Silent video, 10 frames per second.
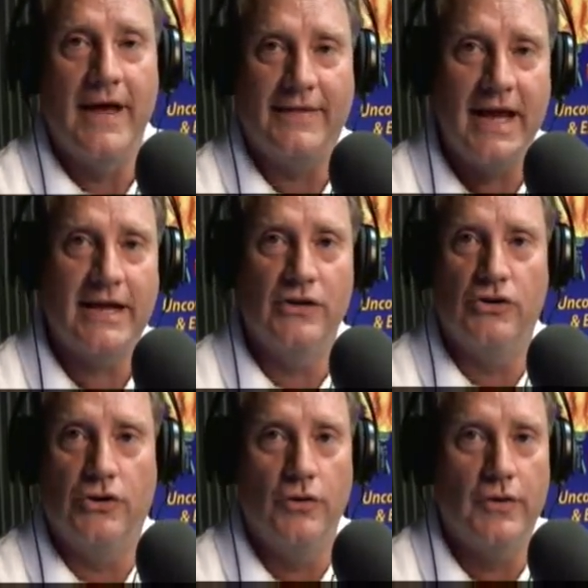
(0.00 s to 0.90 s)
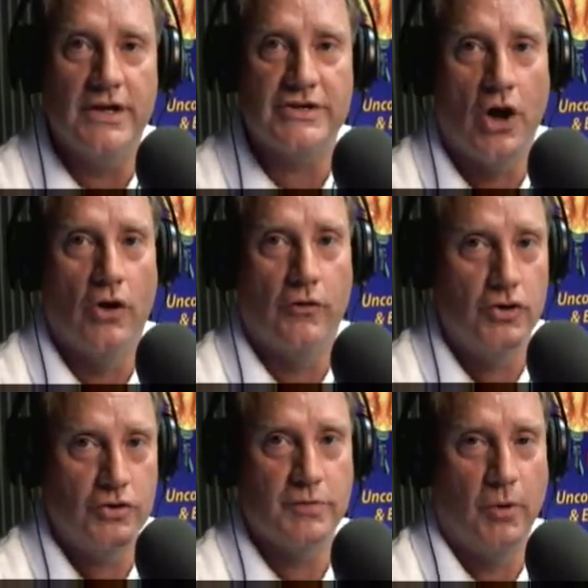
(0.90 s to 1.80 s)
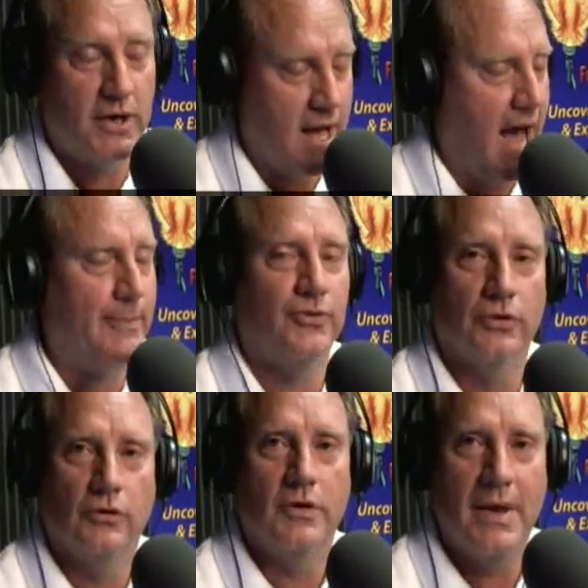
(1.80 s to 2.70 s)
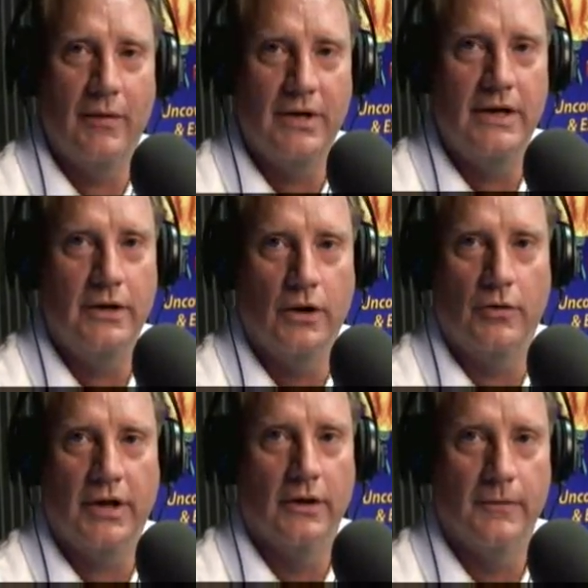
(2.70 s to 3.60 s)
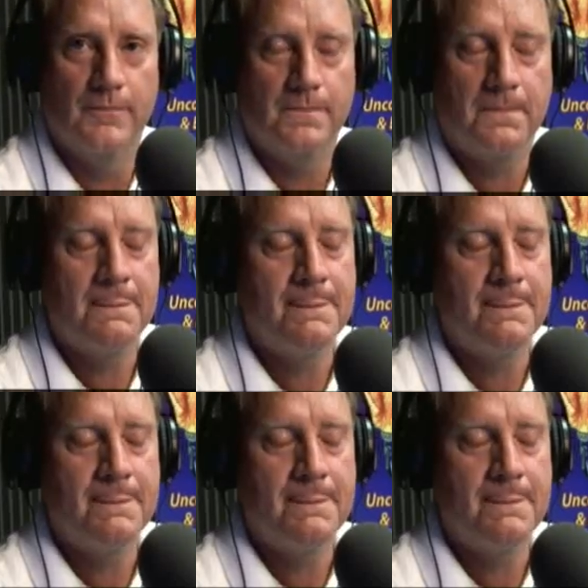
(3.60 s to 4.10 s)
That they can do this all over. You support? Yeah, absolutely, man. We need to go kill them.